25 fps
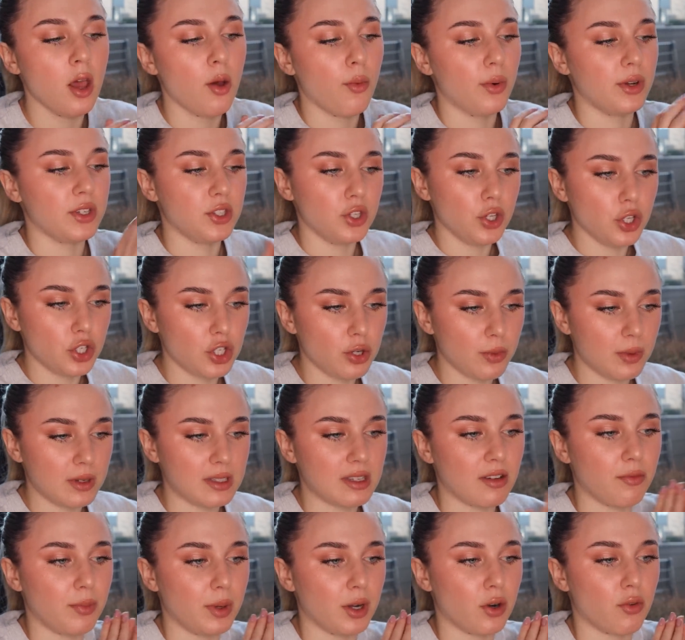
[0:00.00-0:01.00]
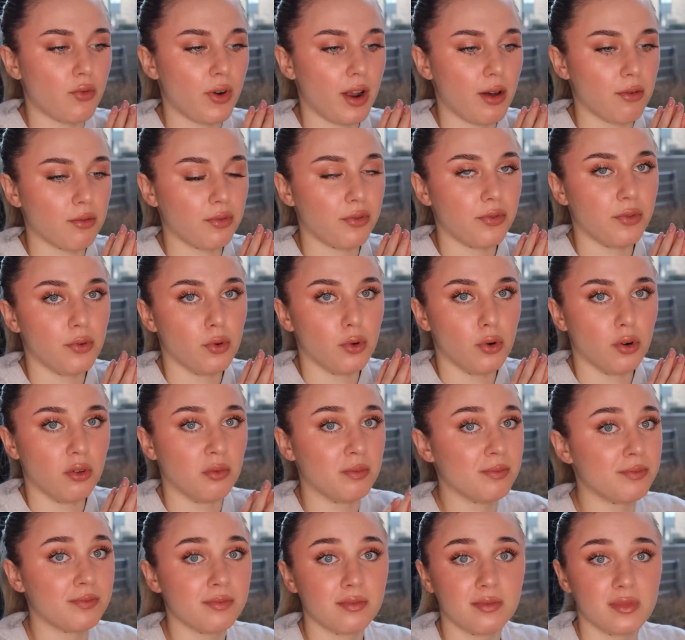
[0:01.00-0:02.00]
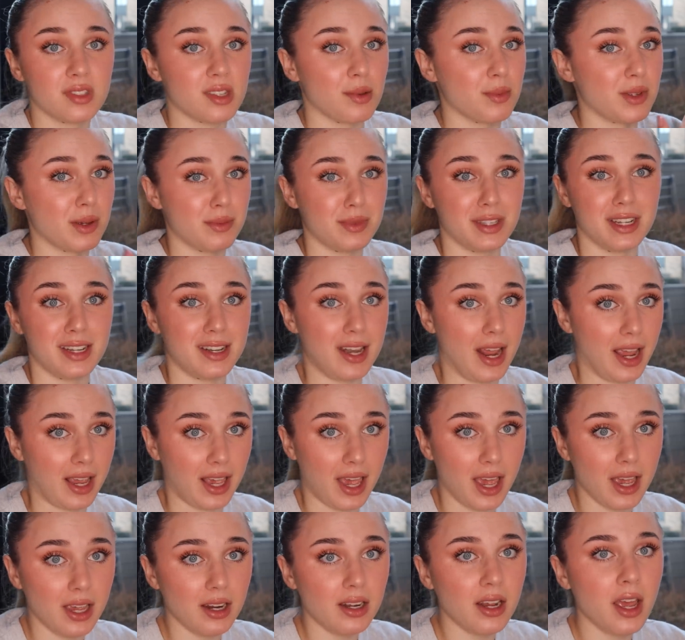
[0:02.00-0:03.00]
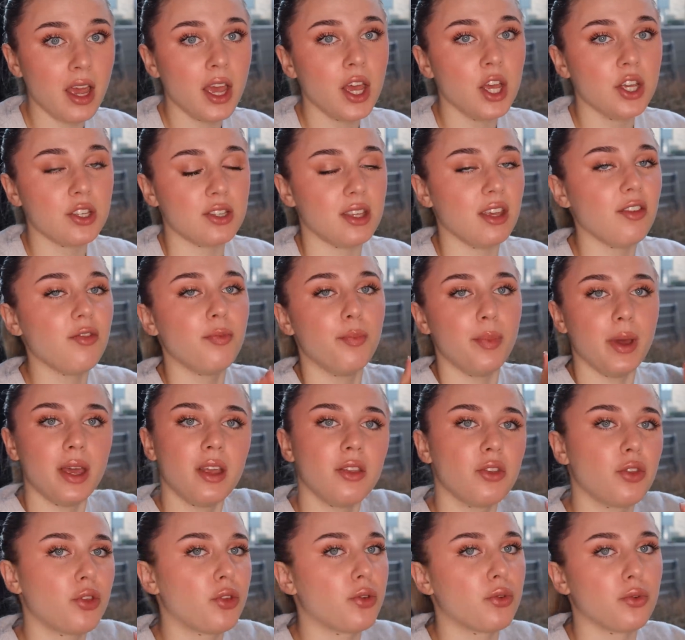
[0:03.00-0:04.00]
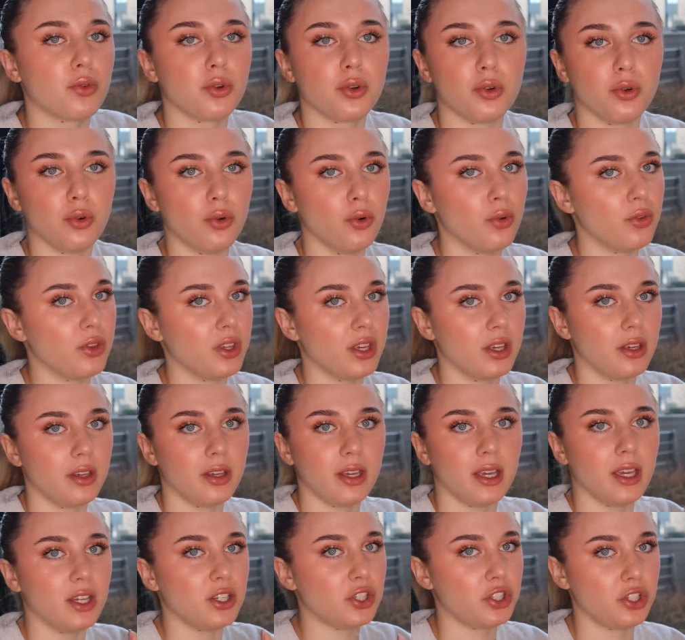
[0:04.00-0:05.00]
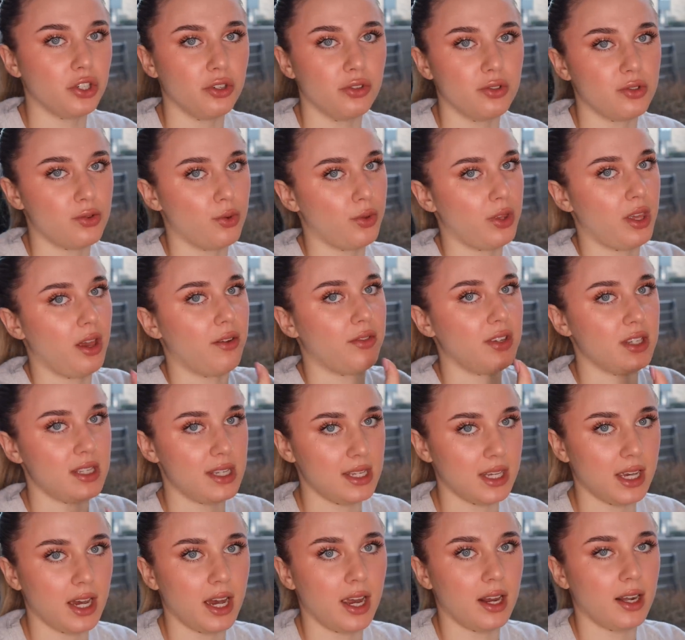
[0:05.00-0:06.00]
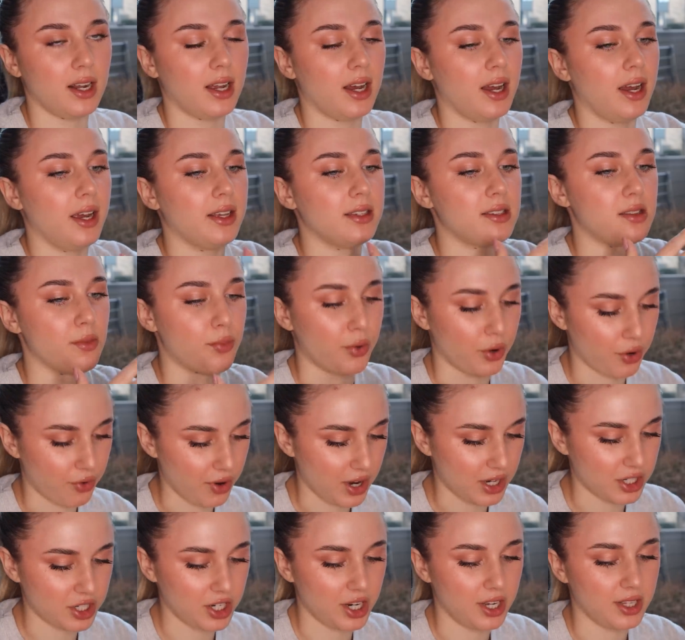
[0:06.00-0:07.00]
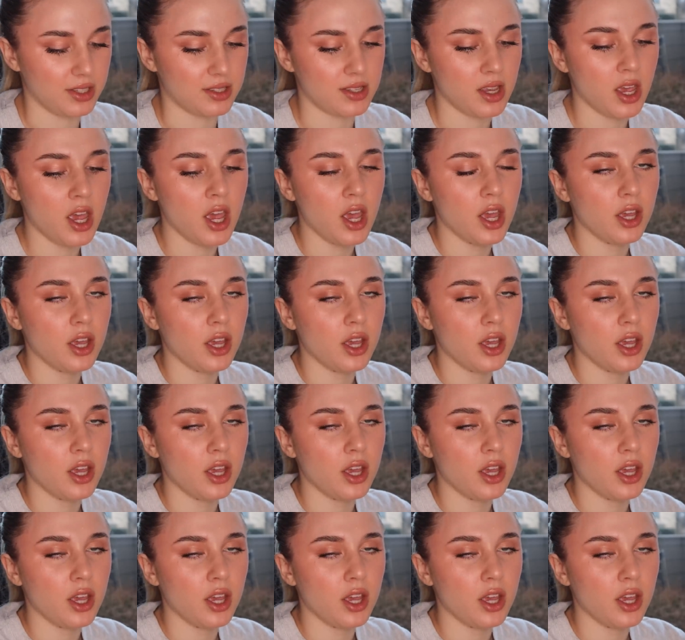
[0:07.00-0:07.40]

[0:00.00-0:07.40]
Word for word: Whereas YouTubers have been around for sometimes a decade. So they've been through all the issues, all the FTC guidelines, the progressions.